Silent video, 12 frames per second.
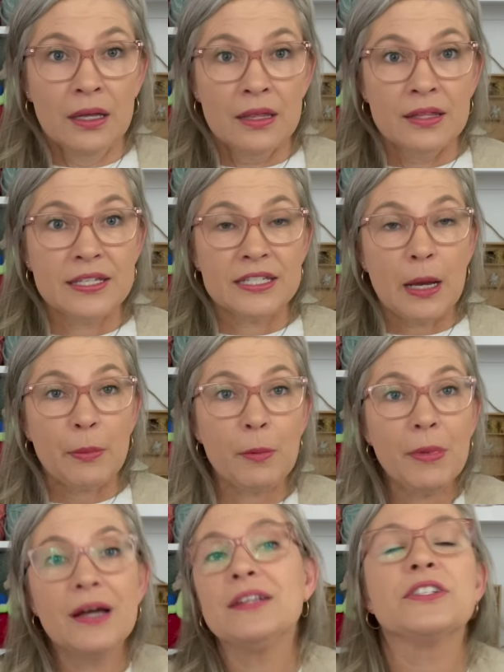The summer
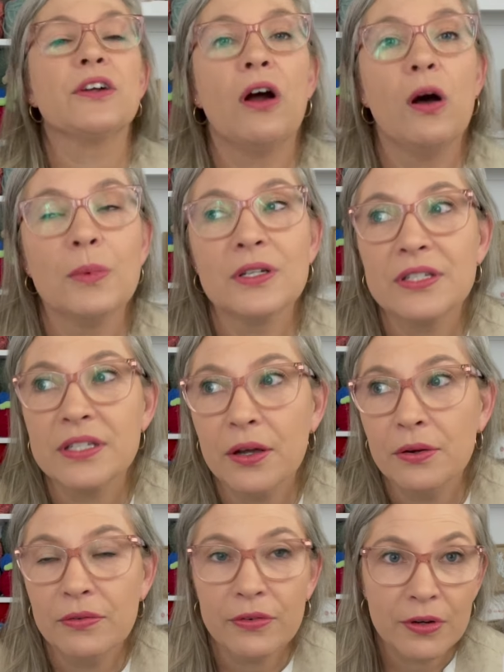months are almost over.